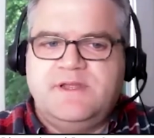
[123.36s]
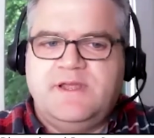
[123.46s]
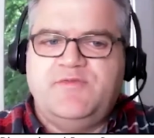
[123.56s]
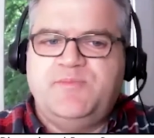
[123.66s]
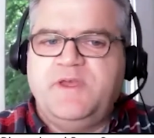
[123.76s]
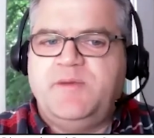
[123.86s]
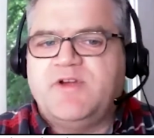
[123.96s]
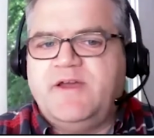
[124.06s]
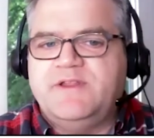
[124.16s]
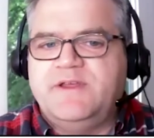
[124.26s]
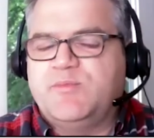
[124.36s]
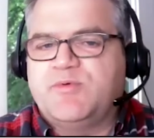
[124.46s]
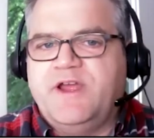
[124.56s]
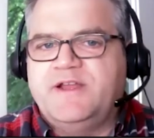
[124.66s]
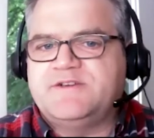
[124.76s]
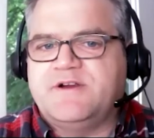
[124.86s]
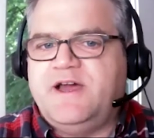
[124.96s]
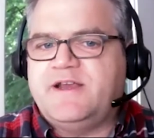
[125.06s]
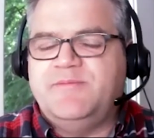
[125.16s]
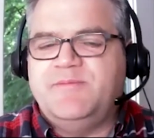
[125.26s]
FBA private label brands are a
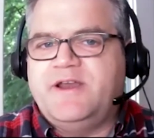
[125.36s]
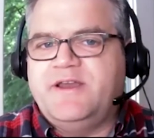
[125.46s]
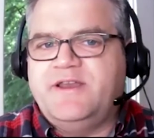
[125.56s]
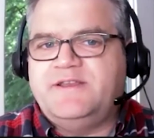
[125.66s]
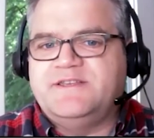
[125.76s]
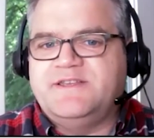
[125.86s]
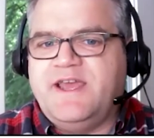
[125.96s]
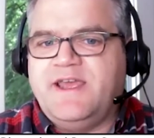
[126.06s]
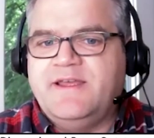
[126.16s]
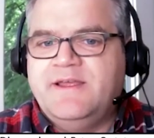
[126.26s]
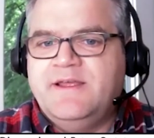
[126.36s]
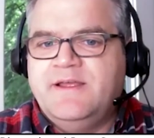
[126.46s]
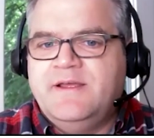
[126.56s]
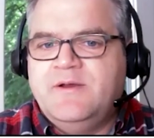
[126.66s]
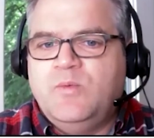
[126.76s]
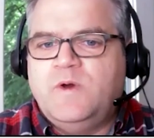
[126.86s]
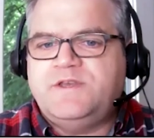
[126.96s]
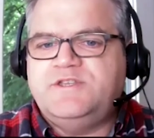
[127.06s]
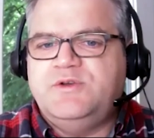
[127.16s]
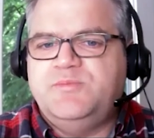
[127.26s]
hot commodity today.
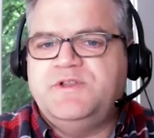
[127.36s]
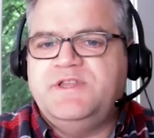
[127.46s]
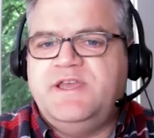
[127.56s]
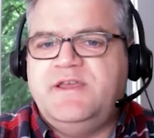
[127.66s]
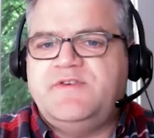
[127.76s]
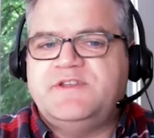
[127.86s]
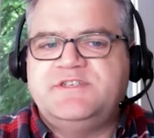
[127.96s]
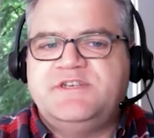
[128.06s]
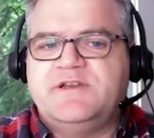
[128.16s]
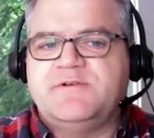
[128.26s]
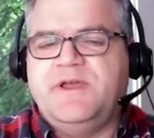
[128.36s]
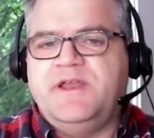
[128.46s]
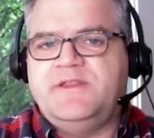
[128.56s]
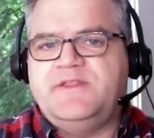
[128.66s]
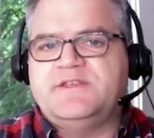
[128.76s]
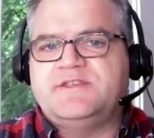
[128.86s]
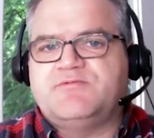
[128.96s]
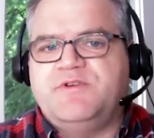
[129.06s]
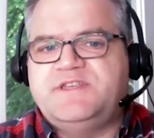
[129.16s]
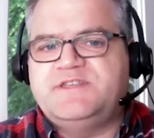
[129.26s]
What do you believe has generated this
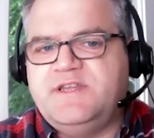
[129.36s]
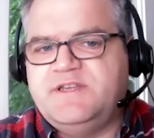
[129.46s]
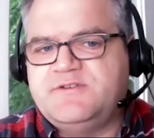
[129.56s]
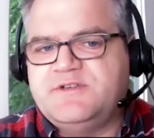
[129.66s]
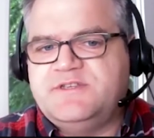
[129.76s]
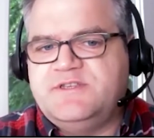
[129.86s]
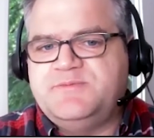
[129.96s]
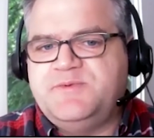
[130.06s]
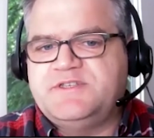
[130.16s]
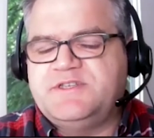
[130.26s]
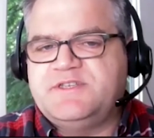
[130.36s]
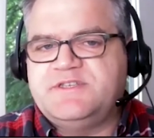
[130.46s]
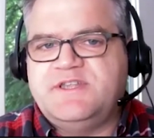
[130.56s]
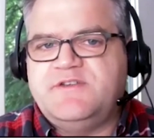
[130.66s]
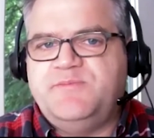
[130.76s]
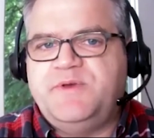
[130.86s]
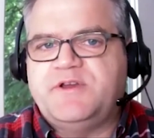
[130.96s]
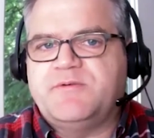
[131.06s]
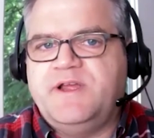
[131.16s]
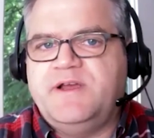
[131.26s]
recent interest in these businesses that have been
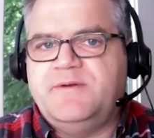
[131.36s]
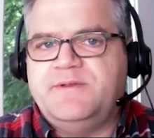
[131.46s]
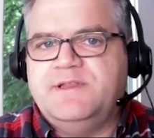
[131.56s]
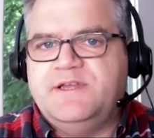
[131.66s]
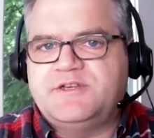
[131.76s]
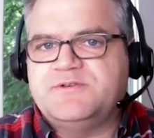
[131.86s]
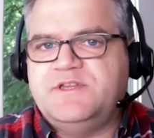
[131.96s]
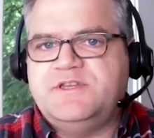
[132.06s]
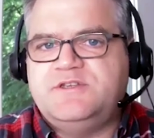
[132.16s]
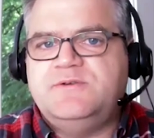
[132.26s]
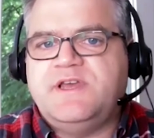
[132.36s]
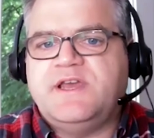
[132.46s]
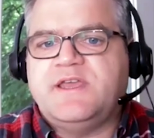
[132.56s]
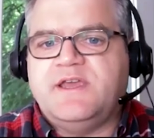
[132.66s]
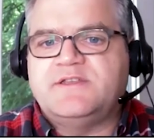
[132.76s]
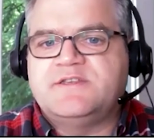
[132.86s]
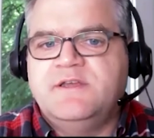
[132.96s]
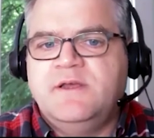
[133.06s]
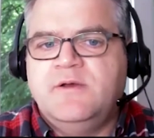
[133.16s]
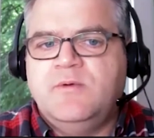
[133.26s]
around literally 2
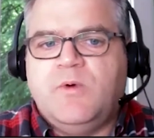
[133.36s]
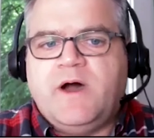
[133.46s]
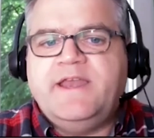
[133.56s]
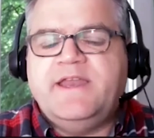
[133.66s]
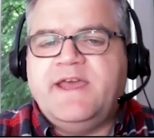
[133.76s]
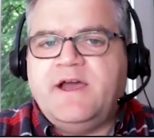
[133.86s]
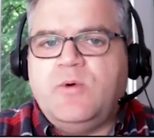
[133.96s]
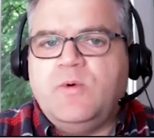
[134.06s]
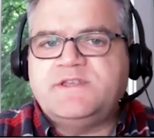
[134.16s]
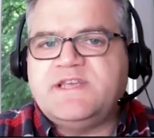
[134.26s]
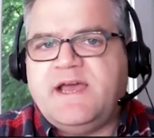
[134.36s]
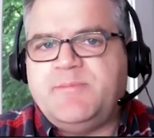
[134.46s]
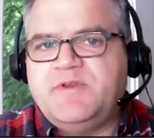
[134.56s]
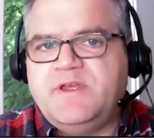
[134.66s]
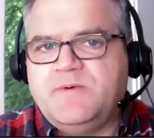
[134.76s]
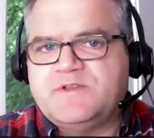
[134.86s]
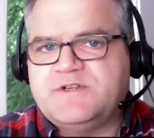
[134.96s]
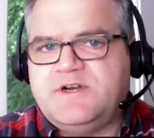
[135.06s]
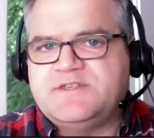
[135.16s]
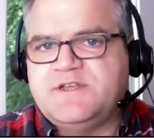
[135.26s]
decades? Why now? What's happening? What's
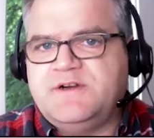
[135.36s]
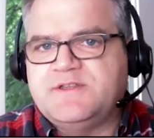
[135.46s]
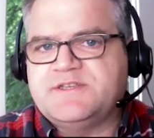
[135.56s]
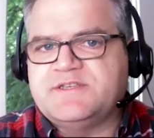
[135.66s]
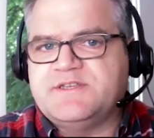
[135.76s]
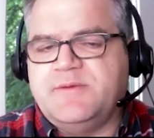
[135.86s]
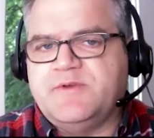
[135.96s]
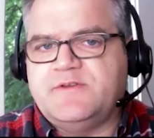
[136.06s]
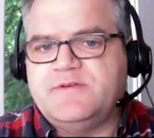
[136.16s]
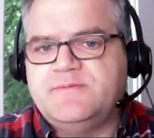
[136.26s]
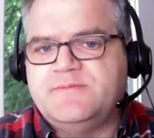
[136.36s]
causing all this excitement?